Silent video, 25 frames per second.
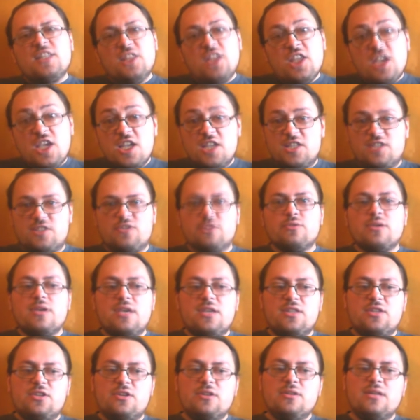need to
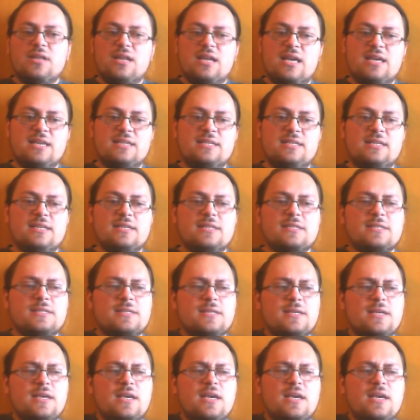internalize this.